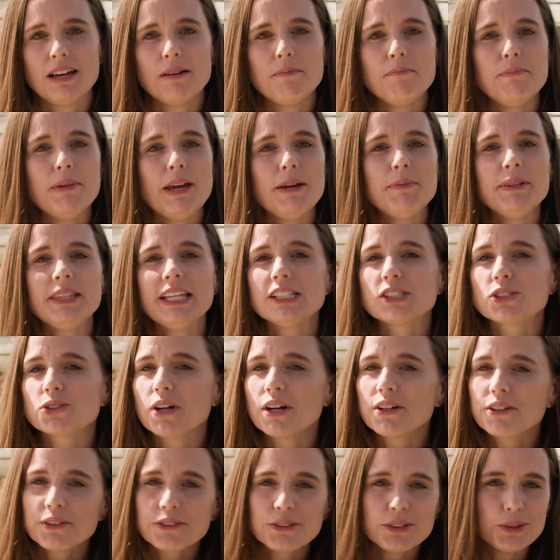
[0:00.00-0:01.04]
Maybe they
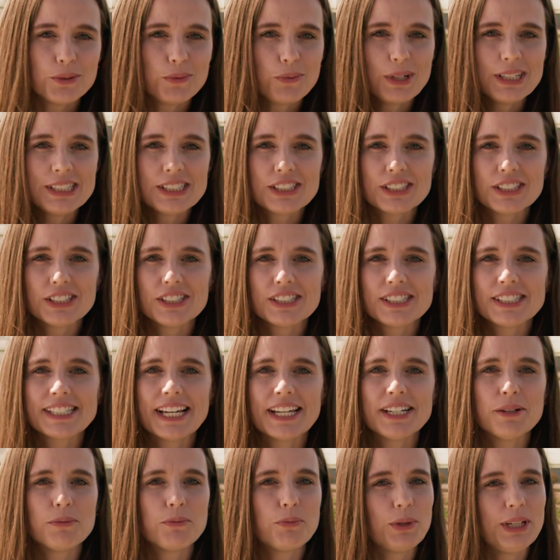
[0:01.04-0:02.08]
struggled through winter,
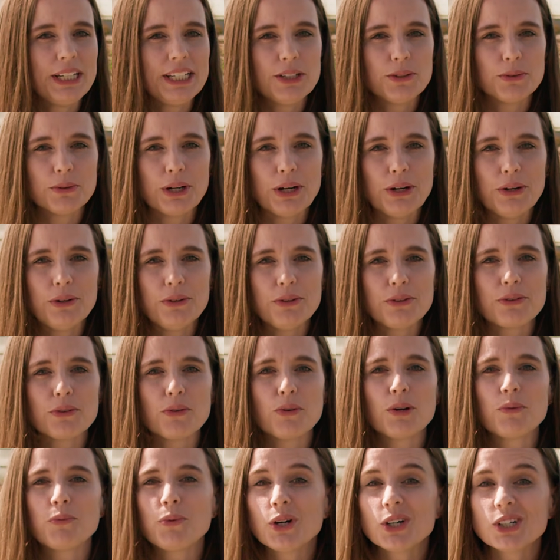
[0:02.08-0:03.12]
sent up weak growth,
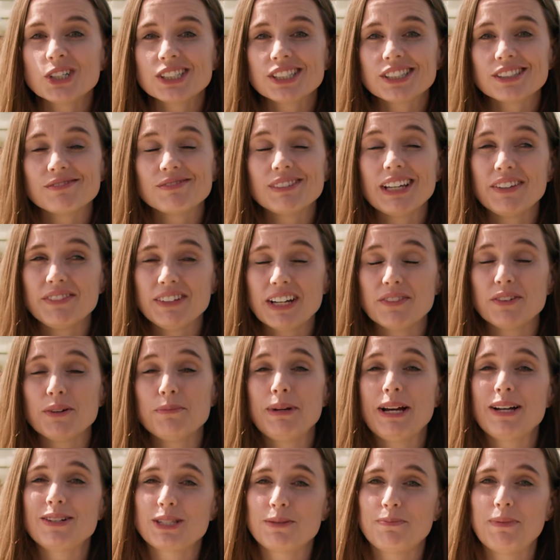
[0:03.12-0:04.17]
or worse, they never
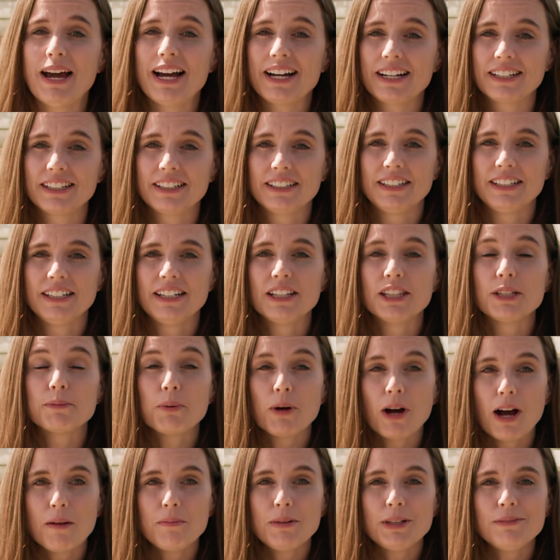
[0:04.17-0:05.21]
bounced back. The
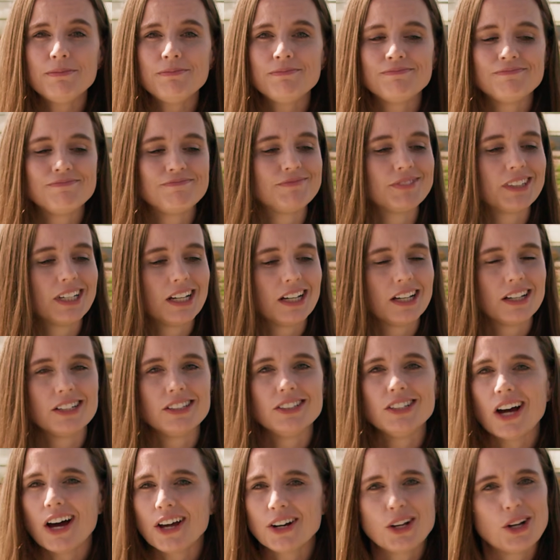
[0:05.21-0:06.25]
problem?
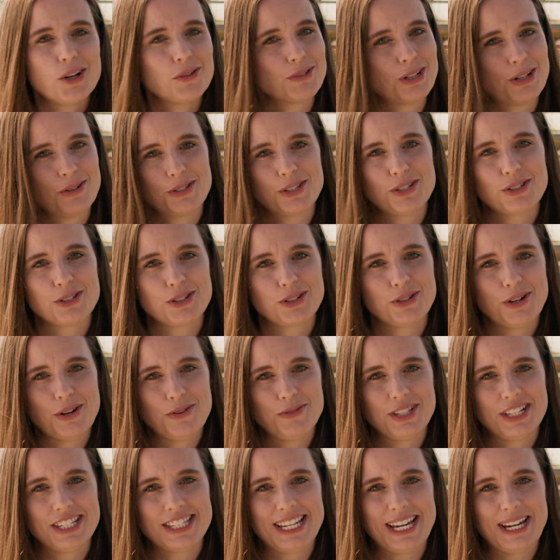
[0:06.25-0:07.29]
Not all roses are grown
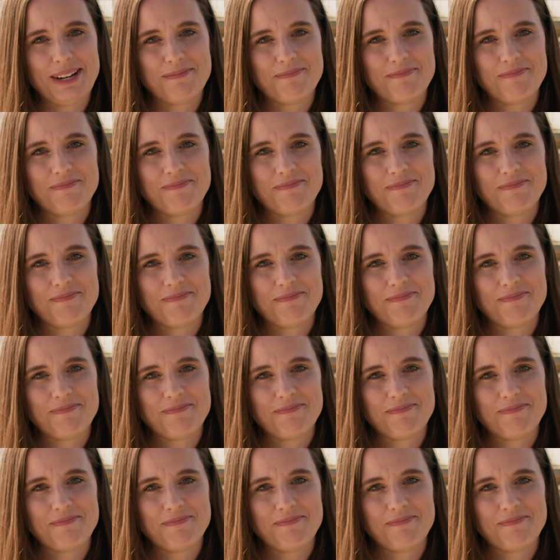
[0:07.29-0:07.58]
the same.